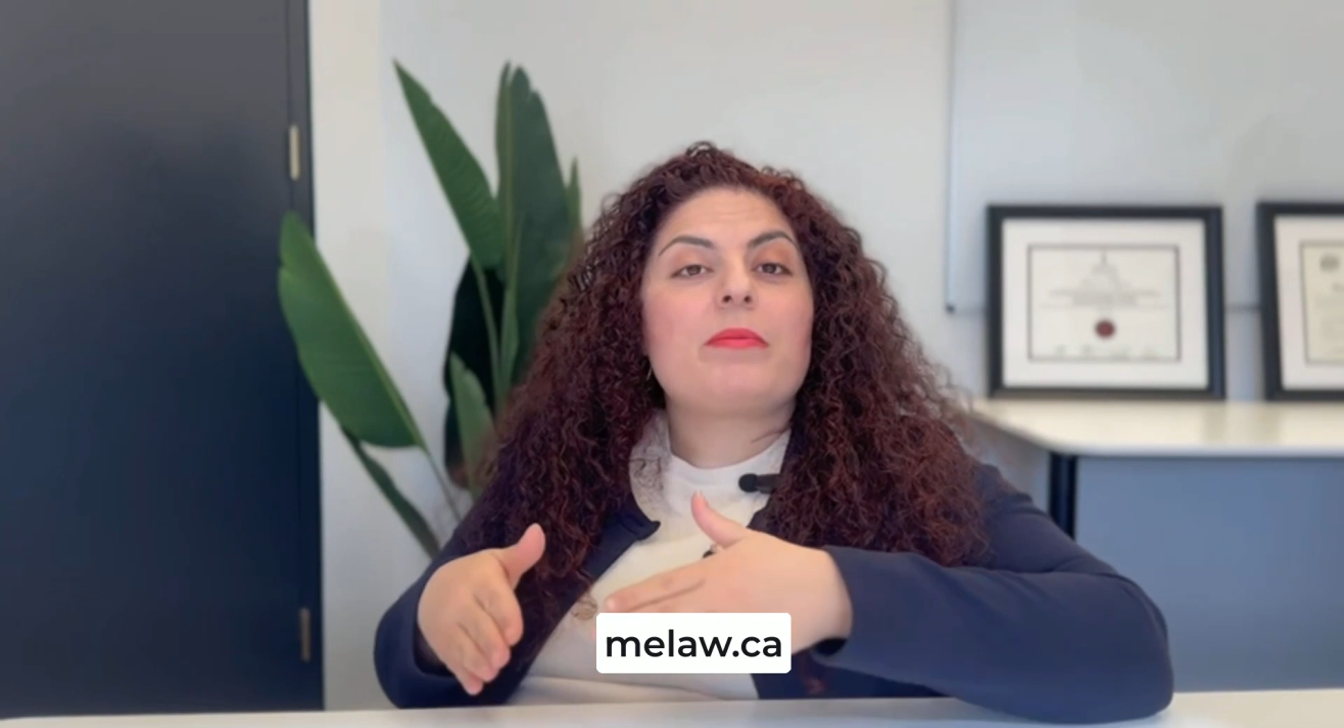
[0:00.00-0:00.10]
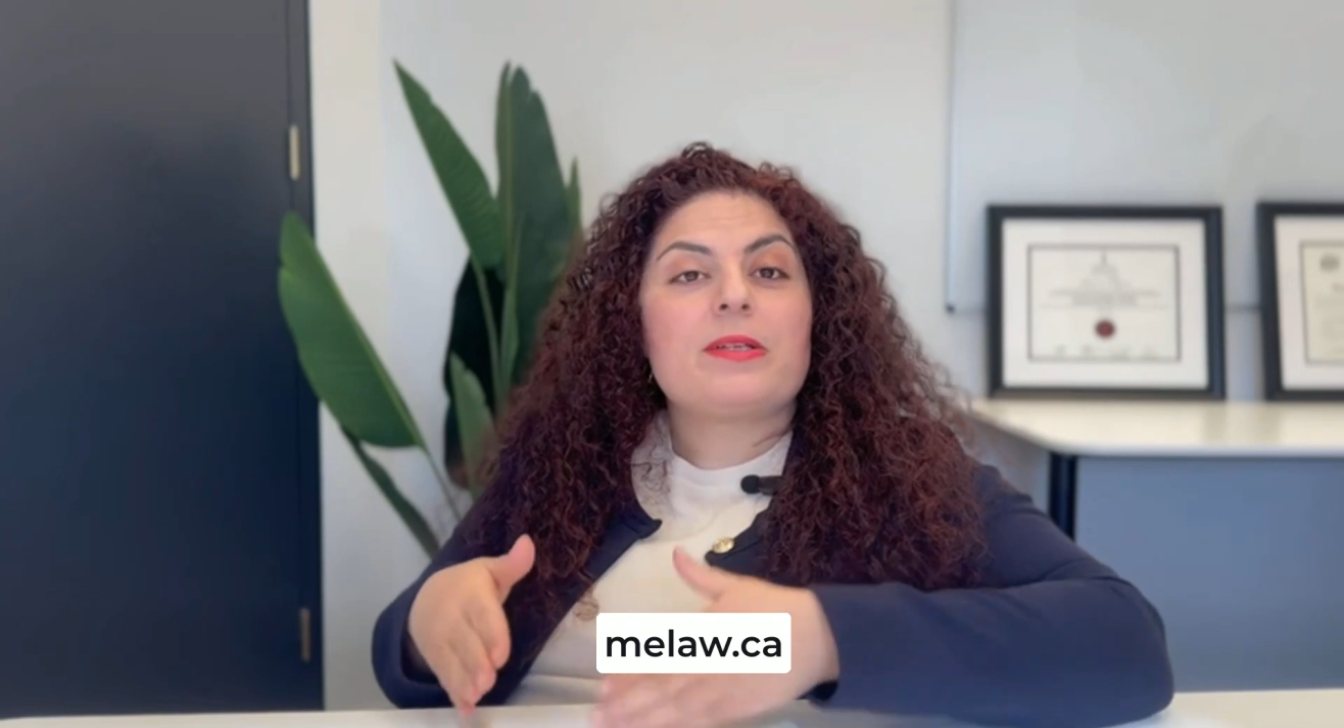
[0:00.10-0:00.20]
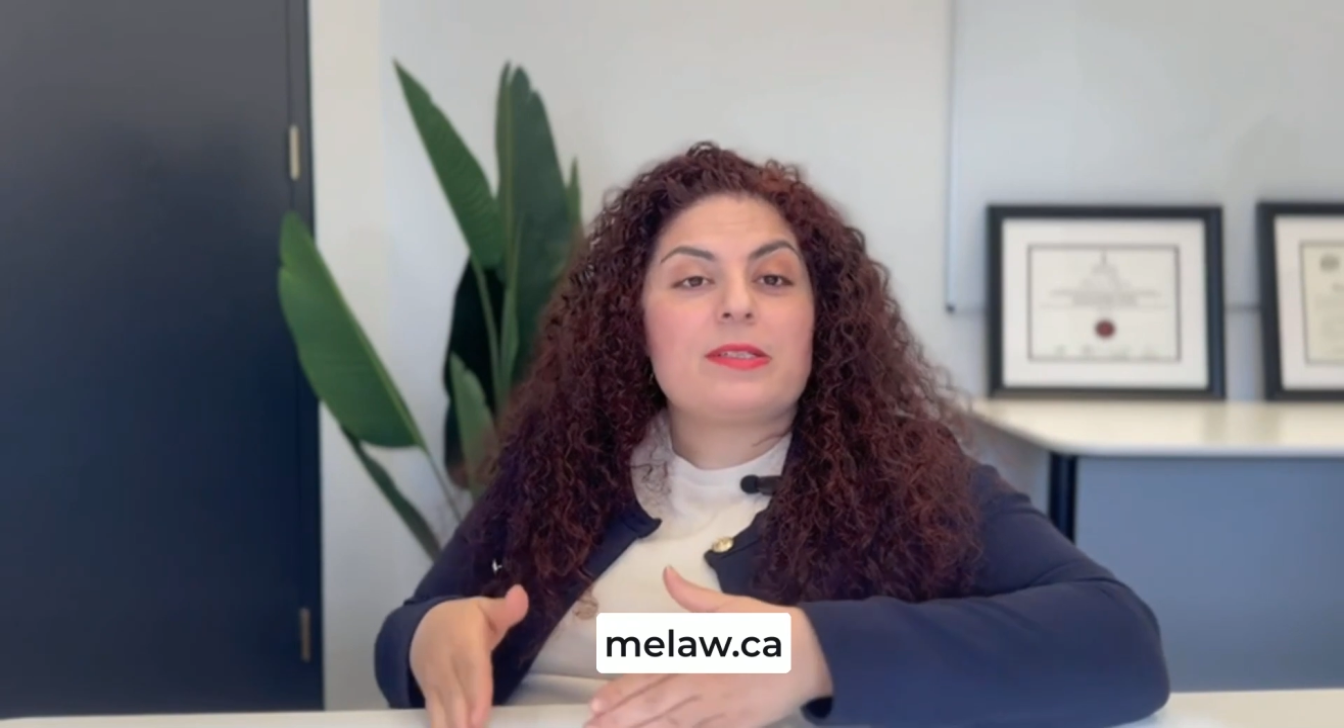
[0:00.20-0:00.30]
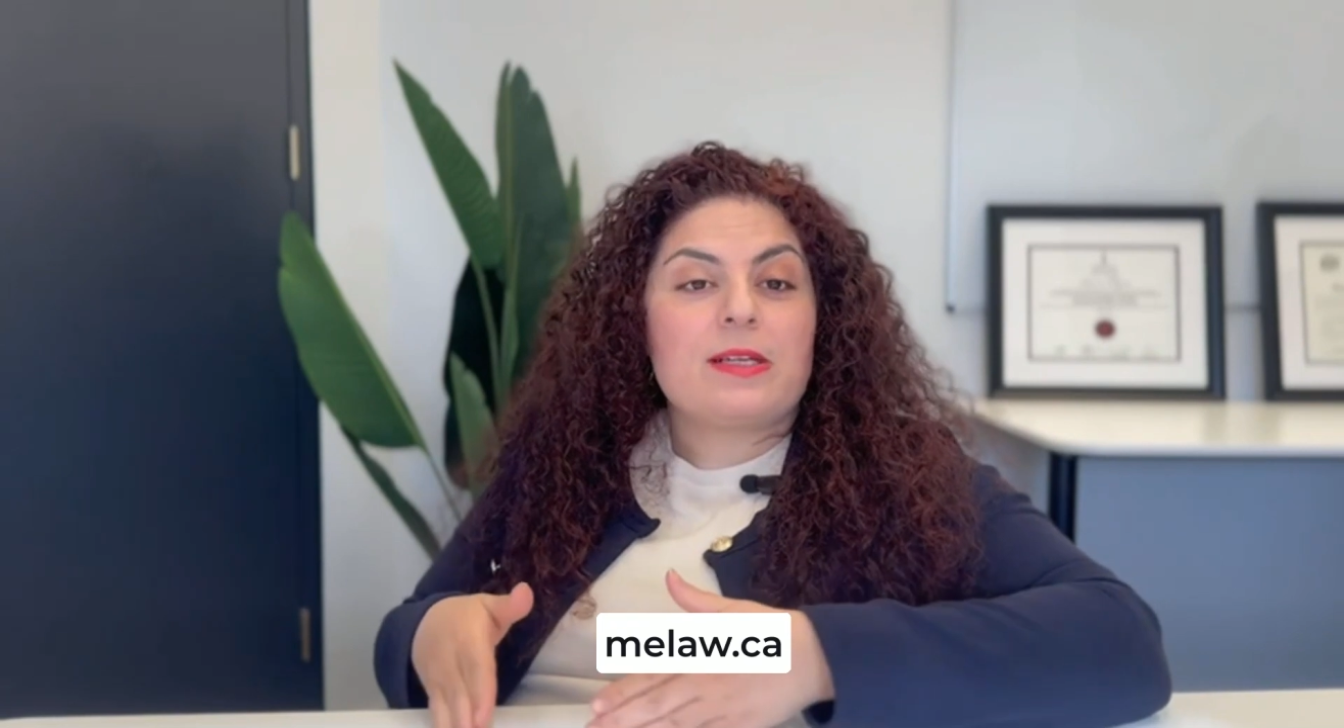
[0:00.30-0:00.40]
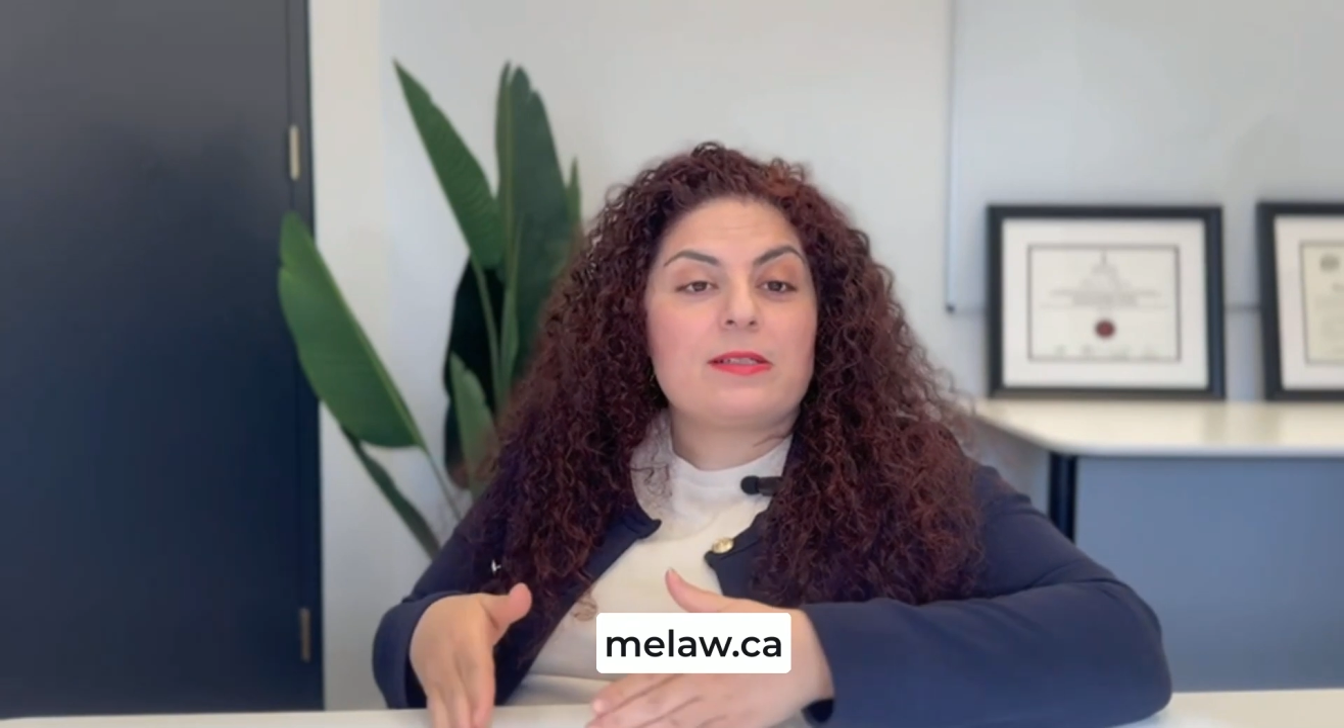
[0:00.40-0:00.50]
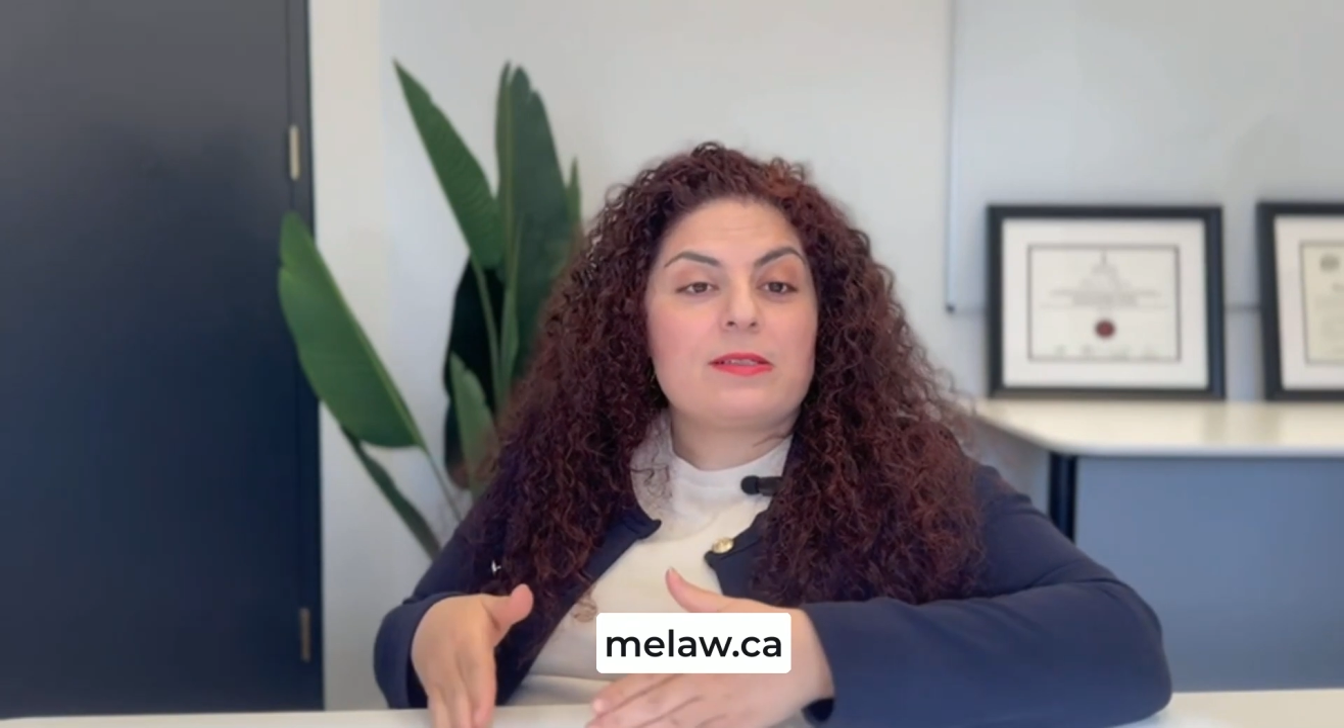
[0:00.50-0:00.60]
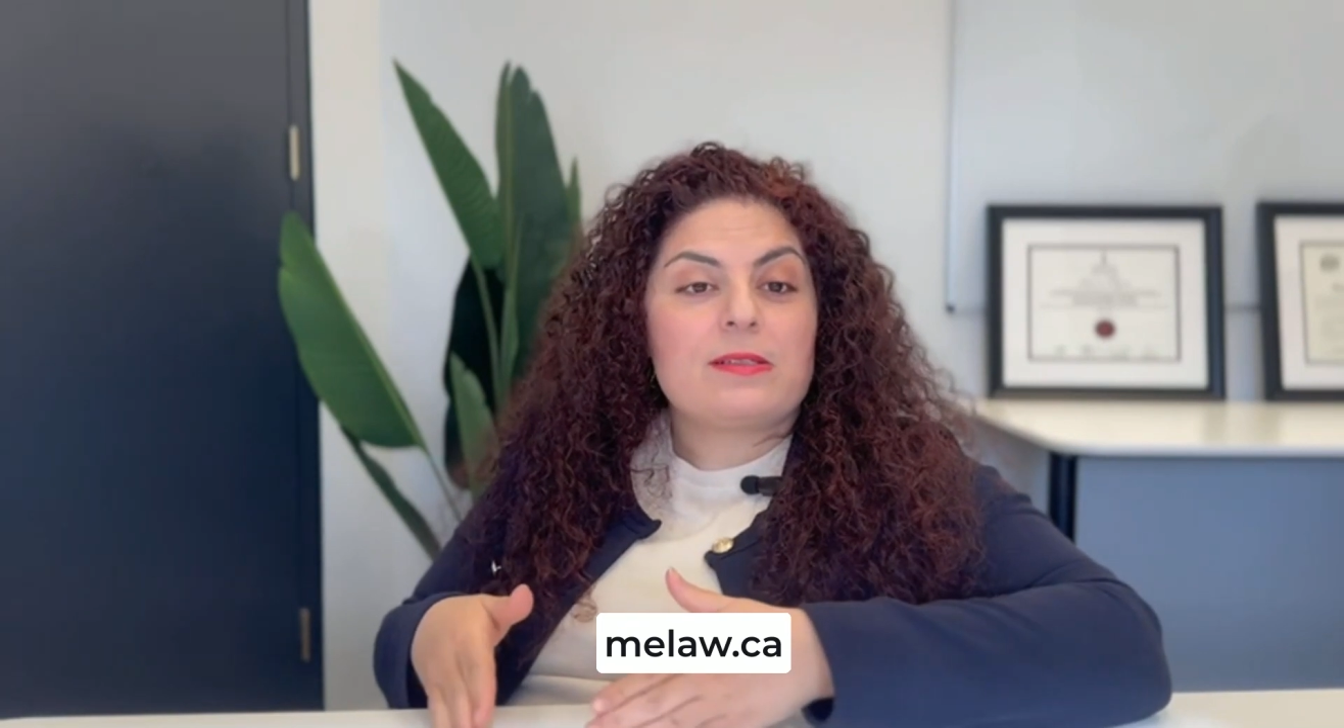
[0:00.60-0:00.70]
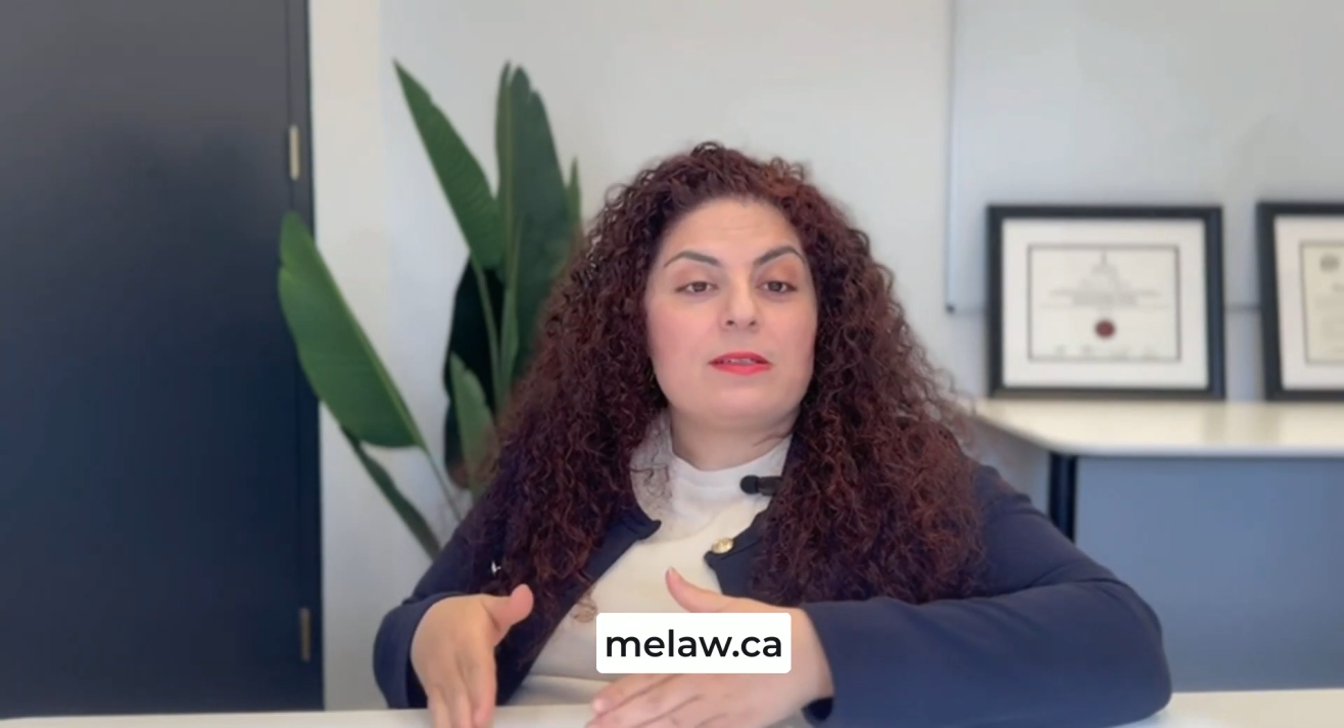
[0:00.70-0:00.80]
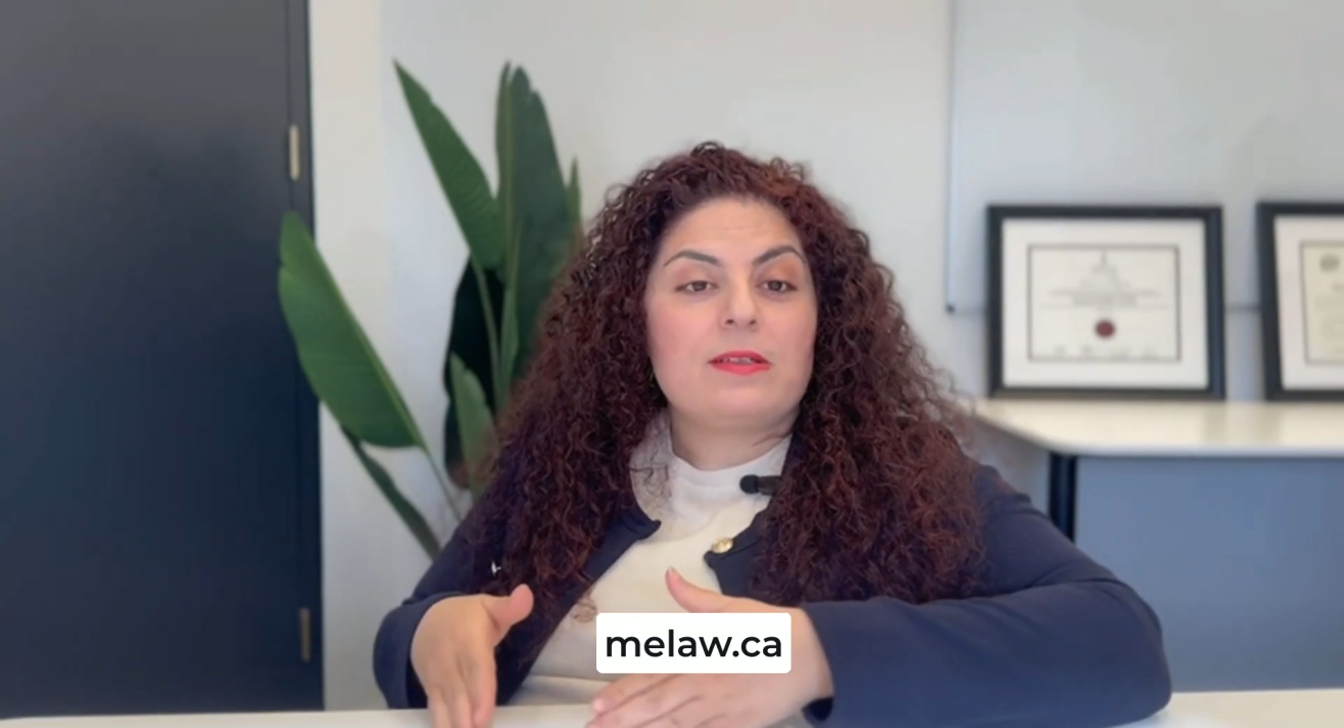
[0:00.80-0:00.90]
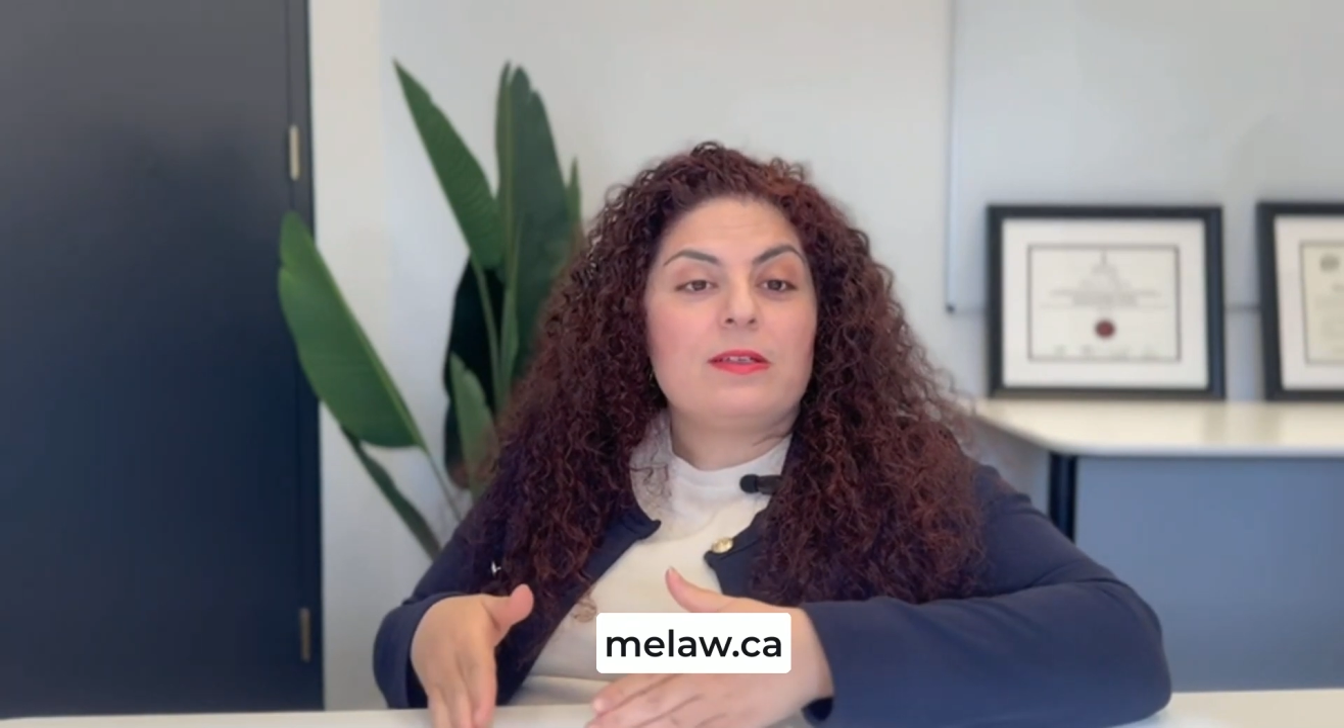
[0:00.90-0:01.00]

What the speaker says: business.